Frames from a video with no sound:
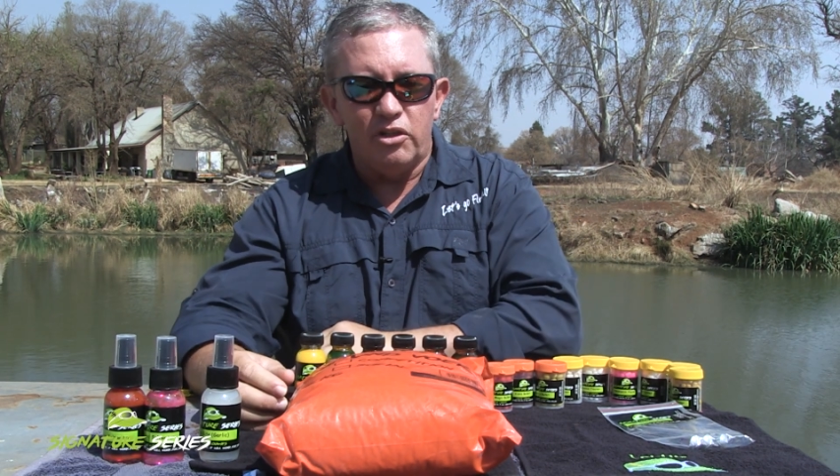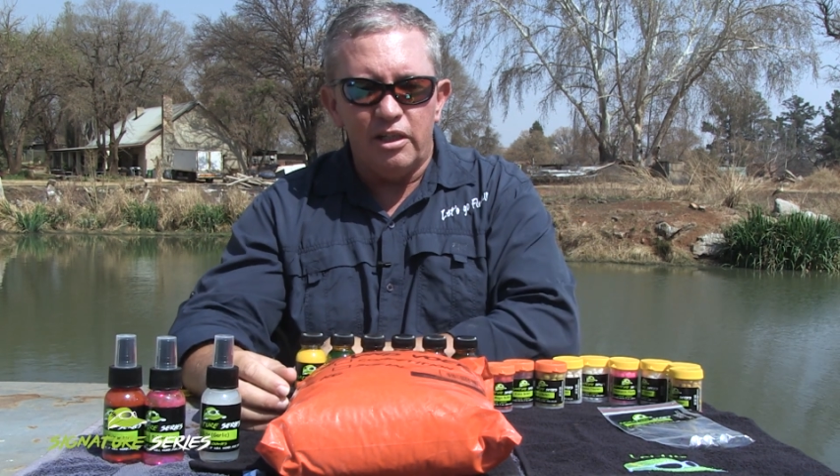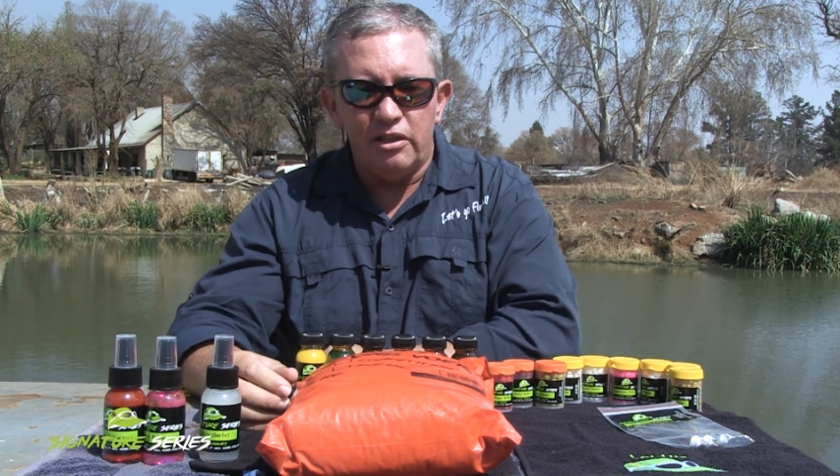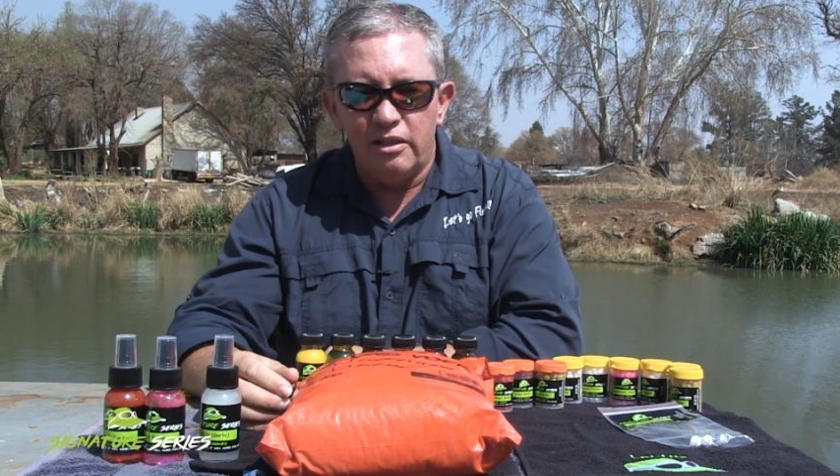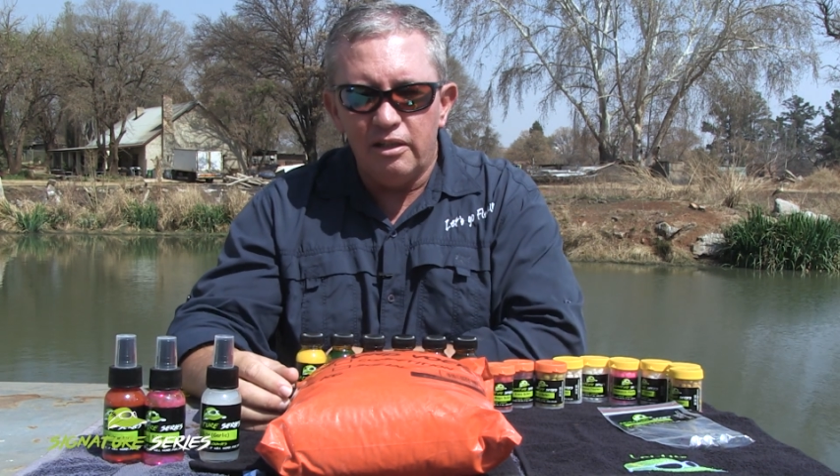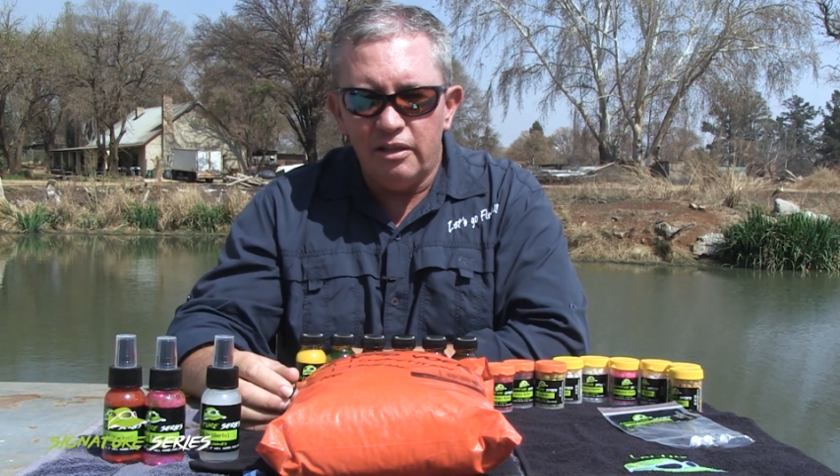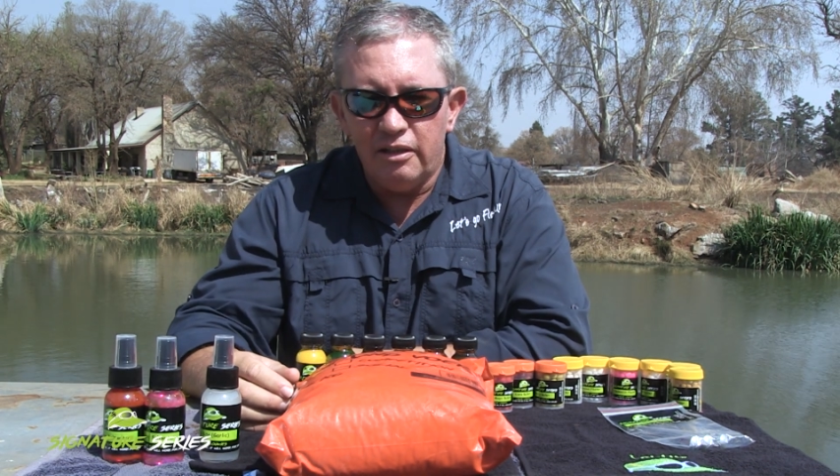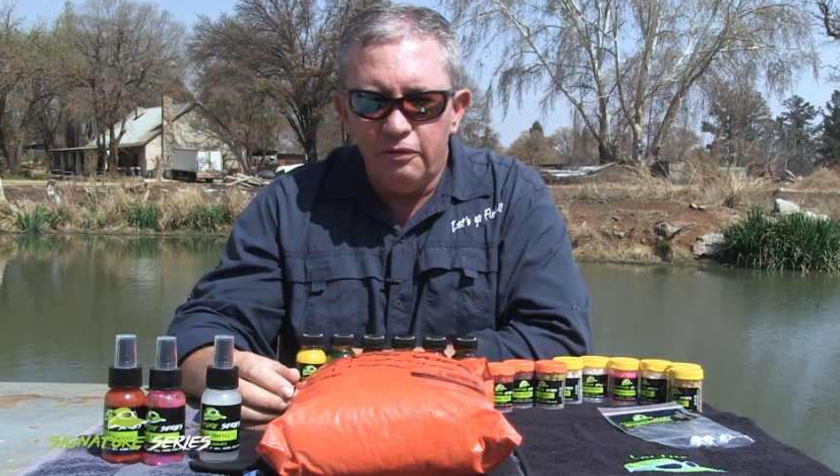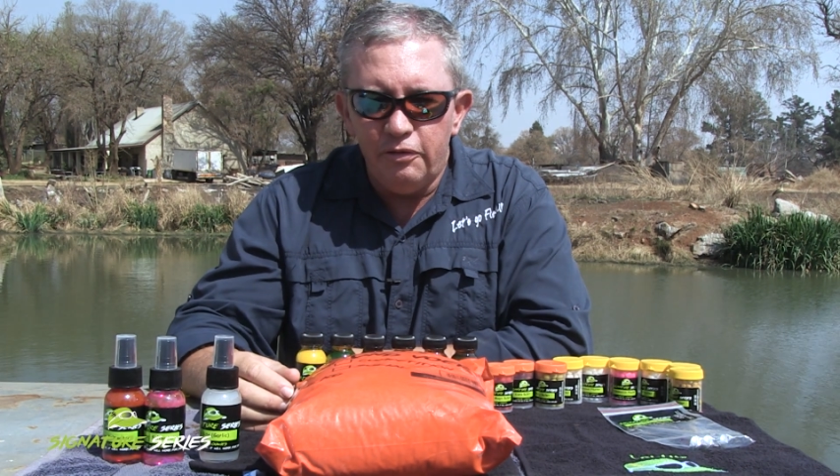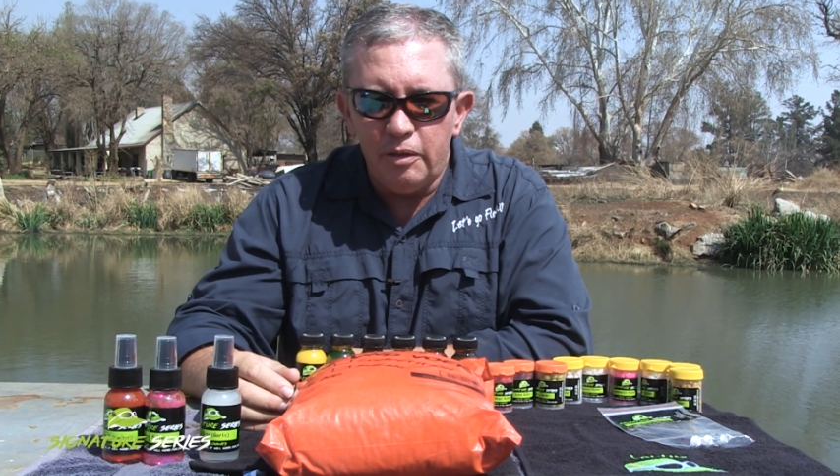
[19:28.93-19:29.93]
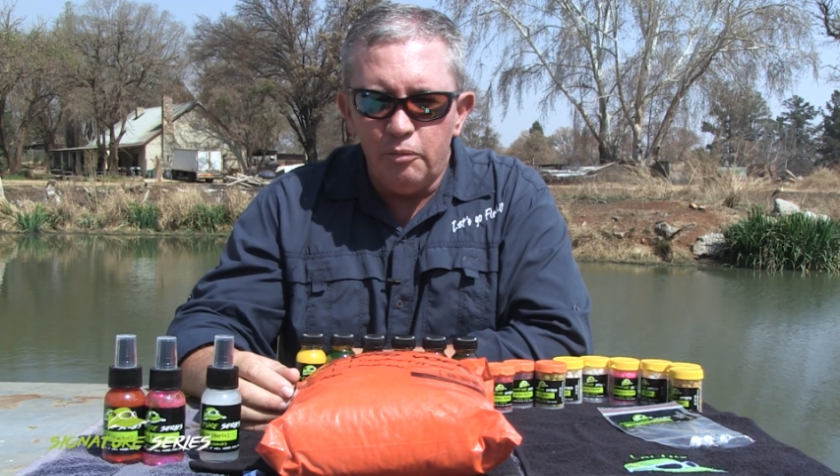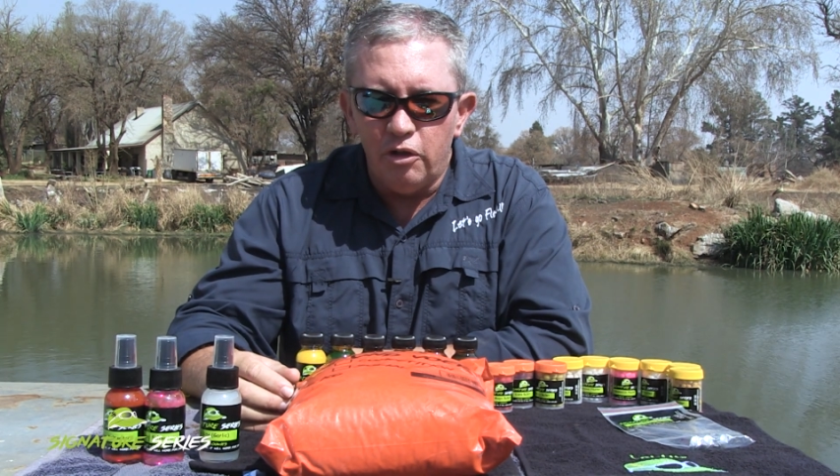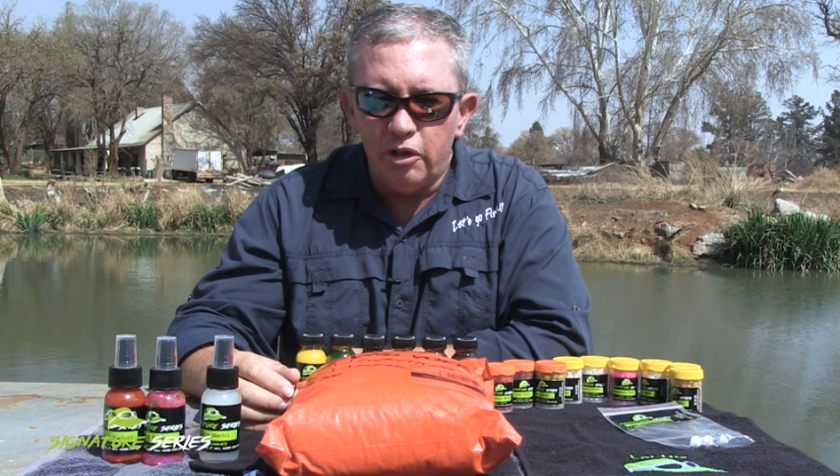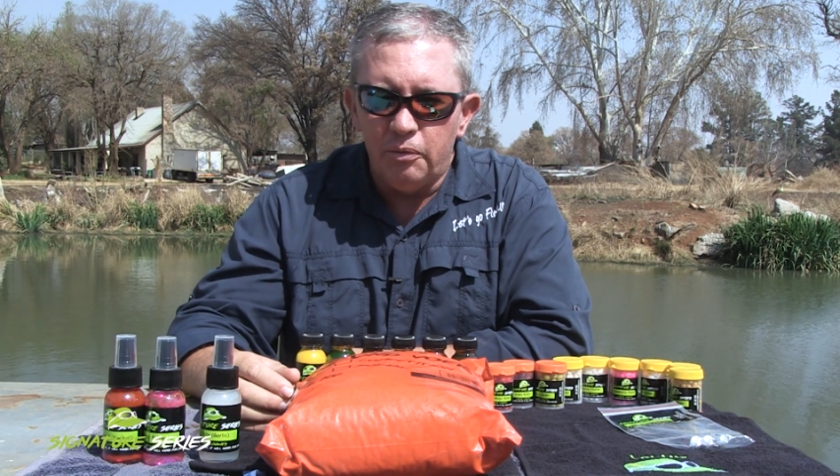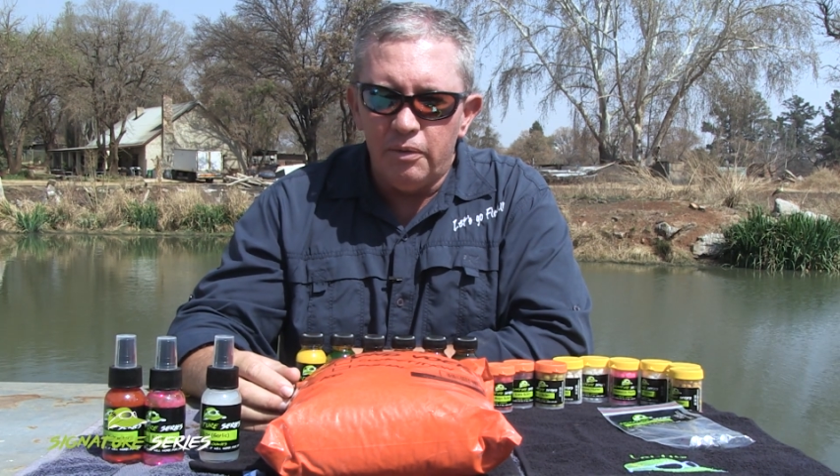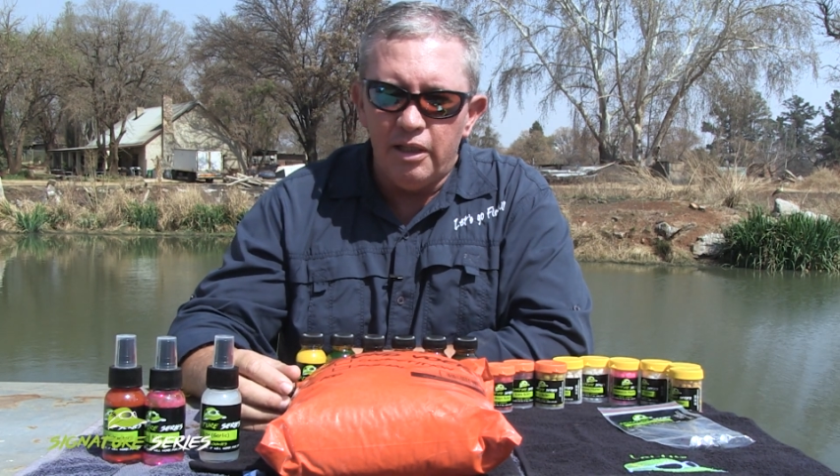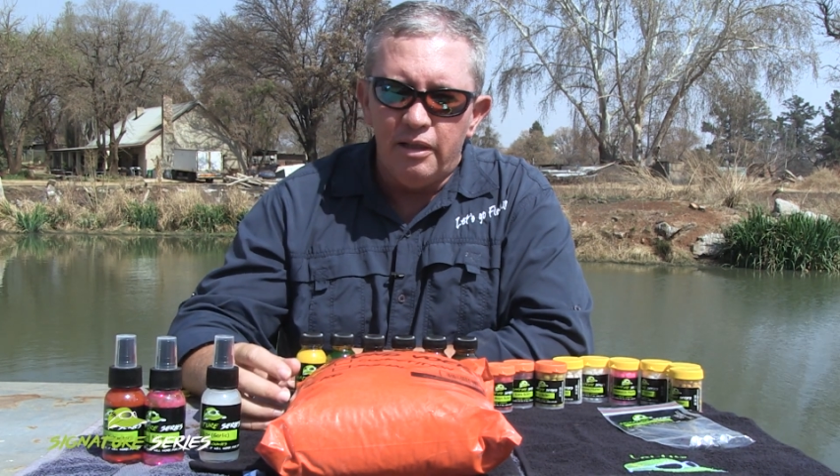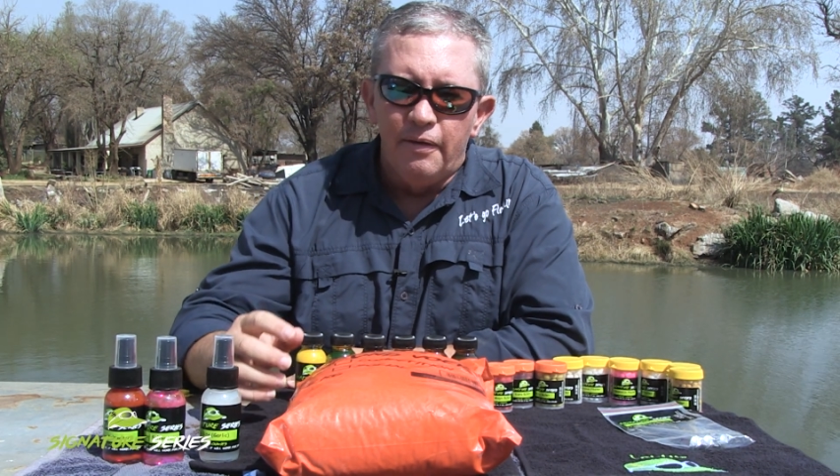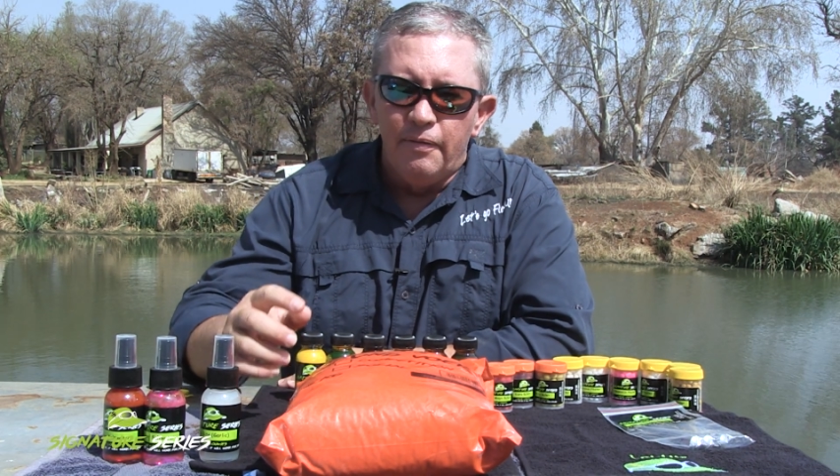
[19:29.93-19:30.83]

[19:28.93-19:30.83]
change the feed market with it.